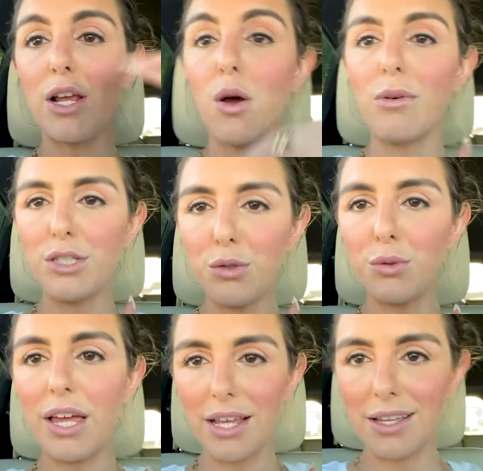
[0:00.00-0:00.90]
then go into
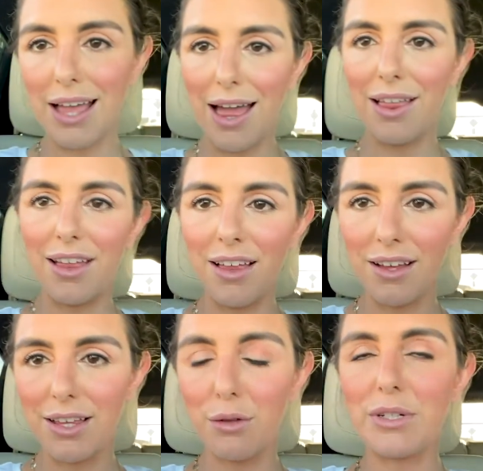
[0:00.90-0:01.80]
like
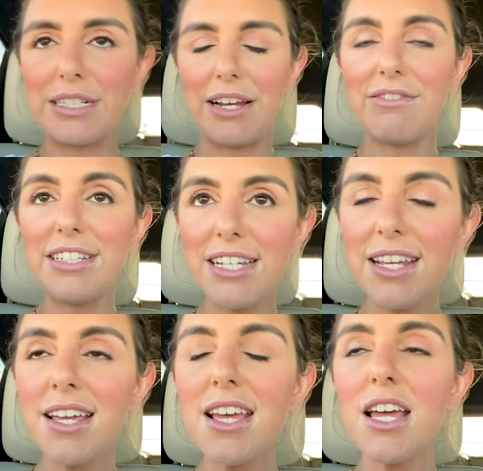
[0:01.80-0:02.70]
a caloric
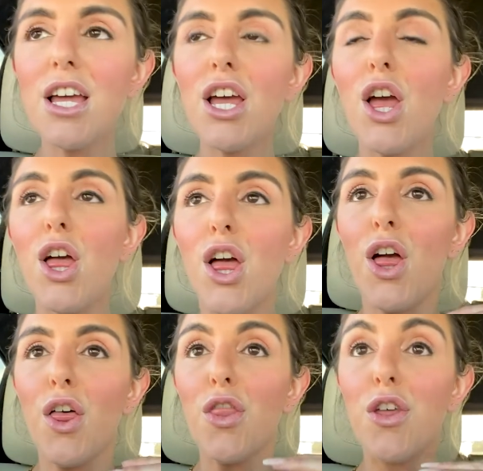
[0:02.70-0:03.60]
deficit,
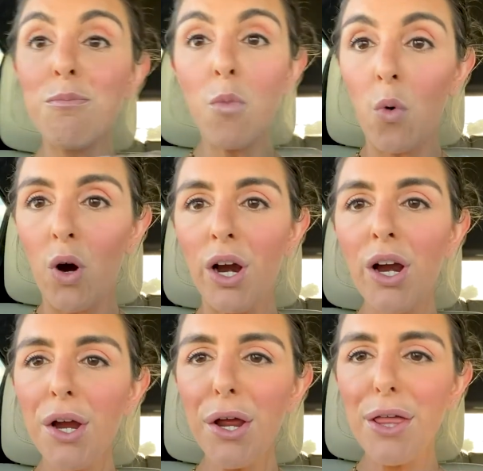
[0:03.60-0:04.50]
the more
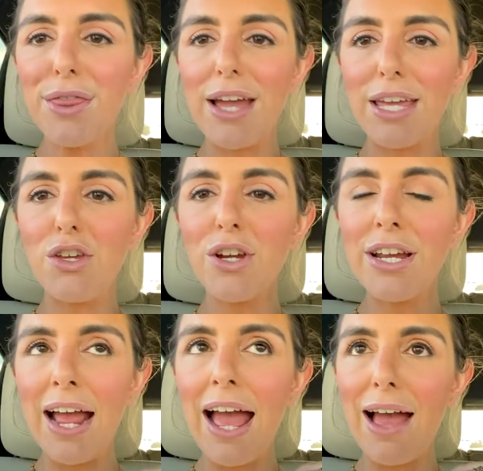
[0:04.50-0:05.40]
that you're
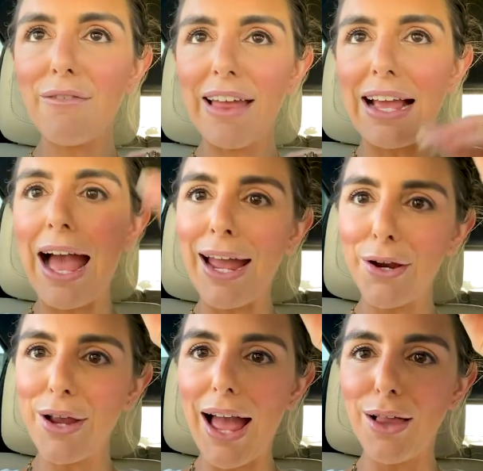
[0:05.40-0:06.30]
gonna have like
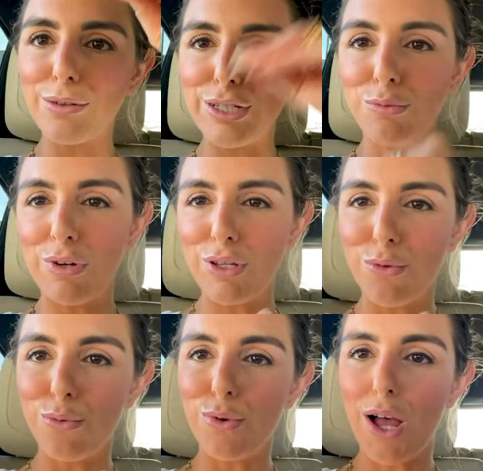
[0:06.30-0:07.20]
higher calories when
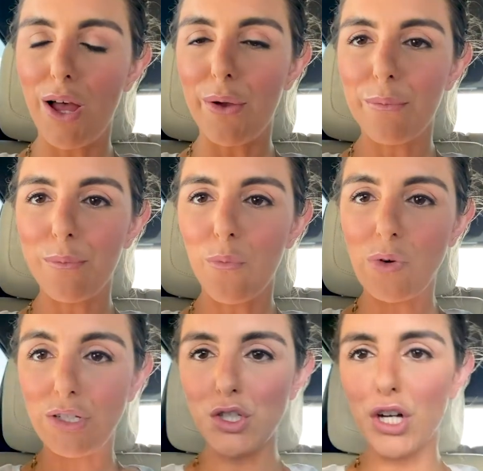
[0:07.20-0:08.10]

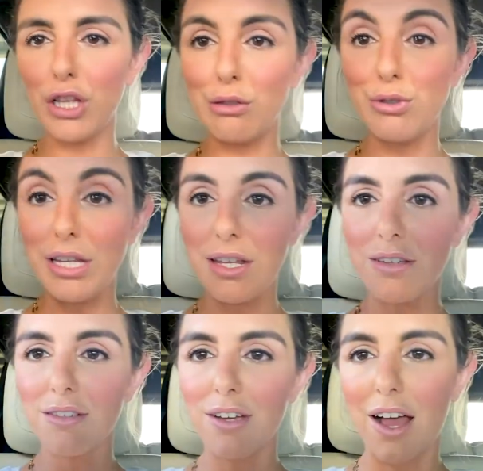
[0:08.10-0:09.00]
you start
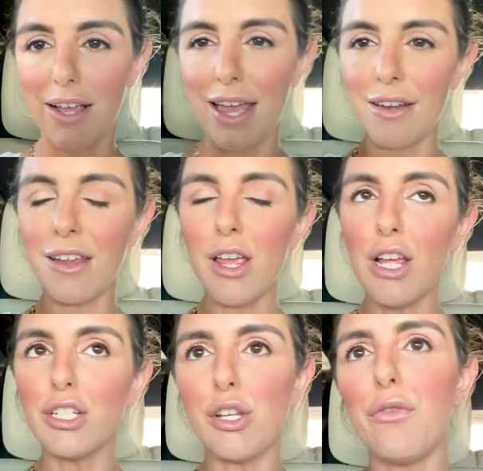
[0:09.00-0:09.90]
losing again.
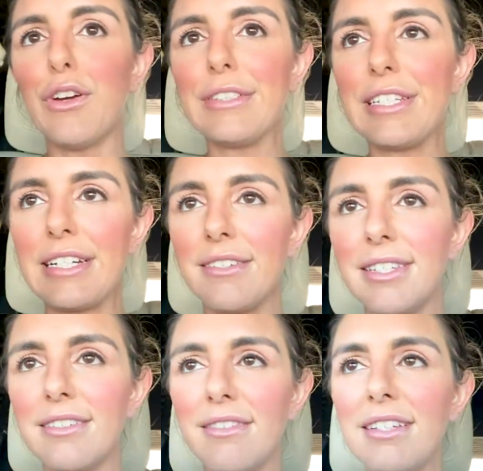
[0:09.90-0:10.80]
So for
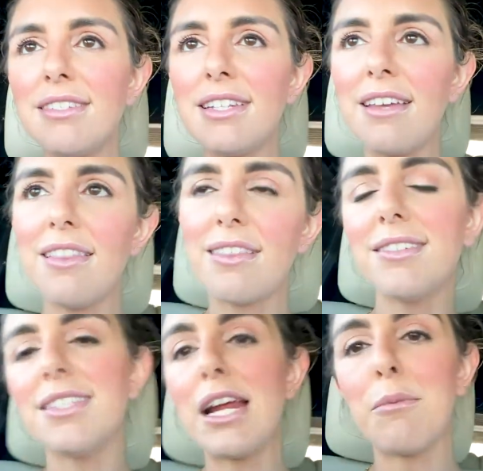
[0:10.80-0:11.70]
instance, let's say that
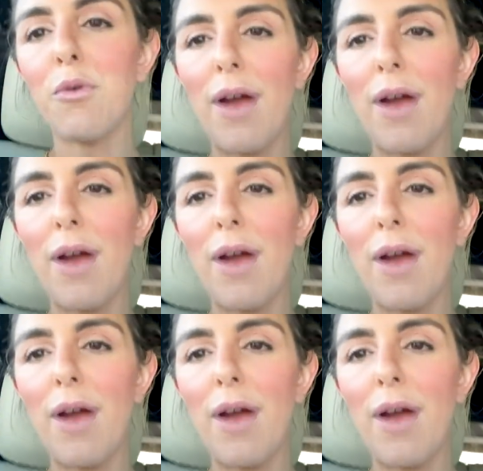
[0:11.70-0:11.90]
this time